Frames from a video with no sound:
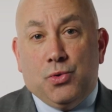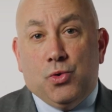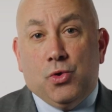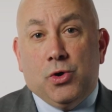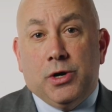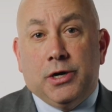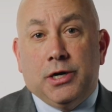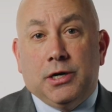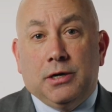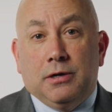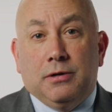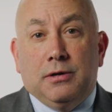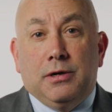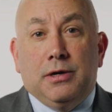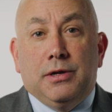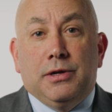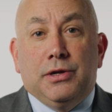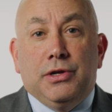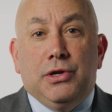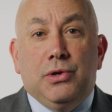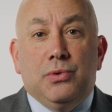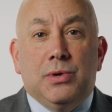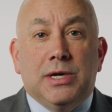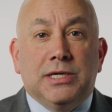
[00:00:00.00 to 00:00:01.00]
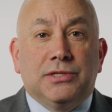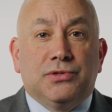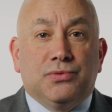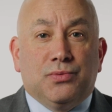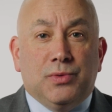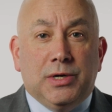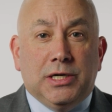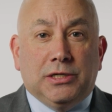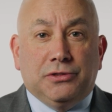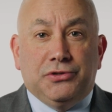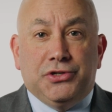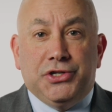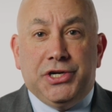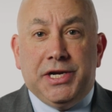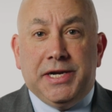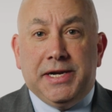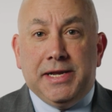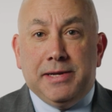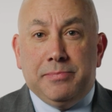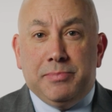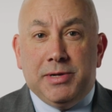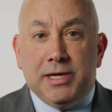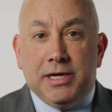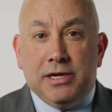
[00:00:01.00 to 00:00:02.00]
quarter, US real
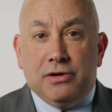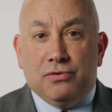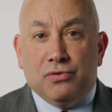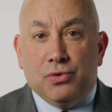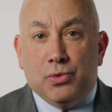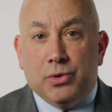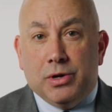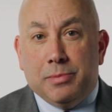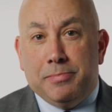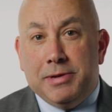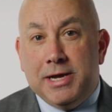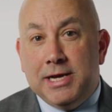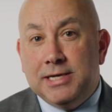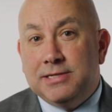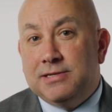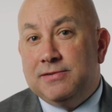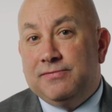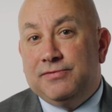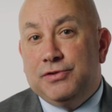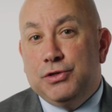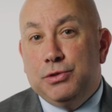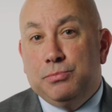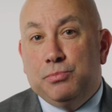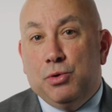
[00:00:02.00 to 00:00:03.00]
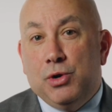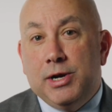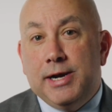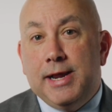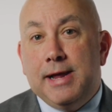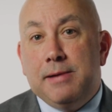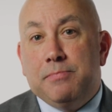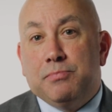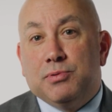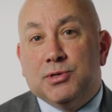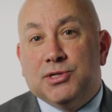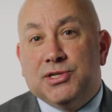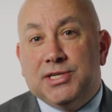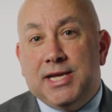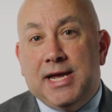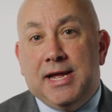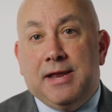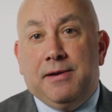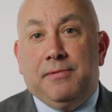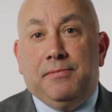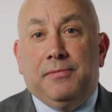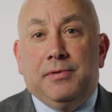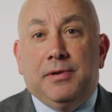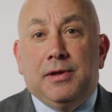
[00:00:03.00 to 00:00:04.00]
GDP grew at a pace of
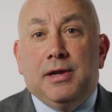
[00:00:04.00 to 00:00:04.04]
2.8%,